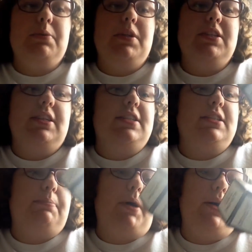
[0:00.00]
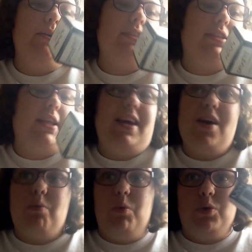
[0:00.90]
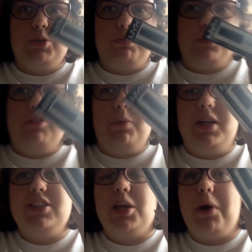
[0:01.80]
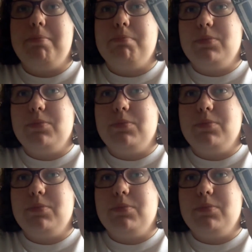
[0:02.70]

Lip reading: one is supposedly a waterproof one. So I'm